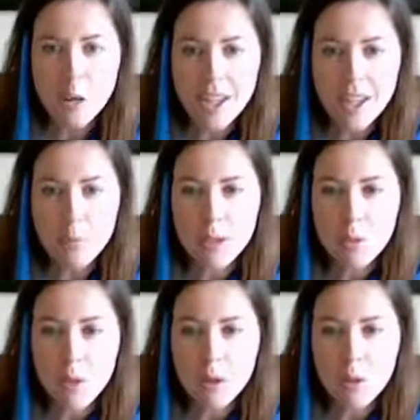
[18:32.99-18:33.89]
But then,
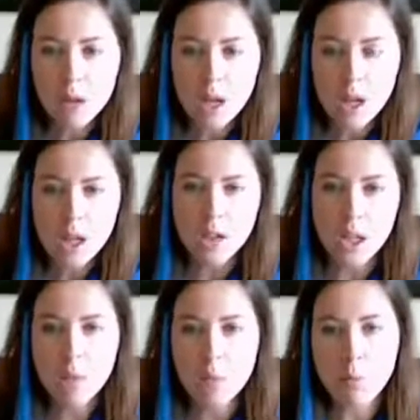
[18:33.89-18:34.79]
meanwhile, we're kind
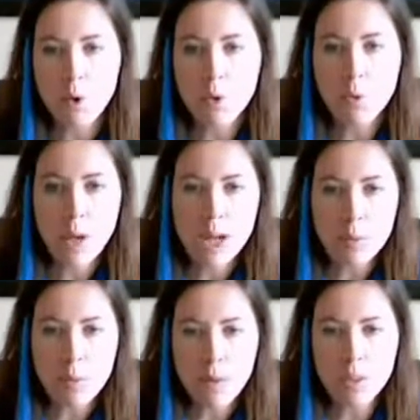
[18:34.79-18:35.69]
of getting blown
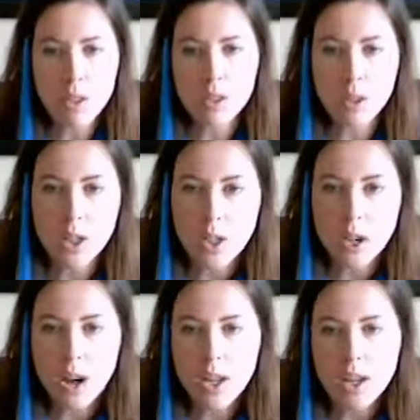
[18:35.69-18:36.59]
away by what's
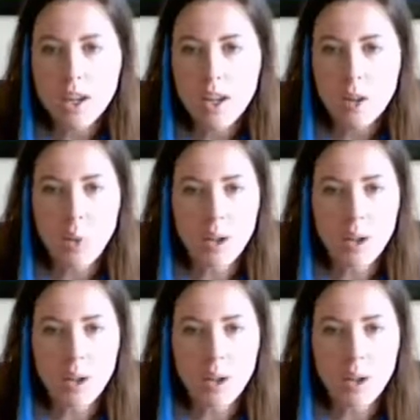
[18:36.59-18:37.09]
going on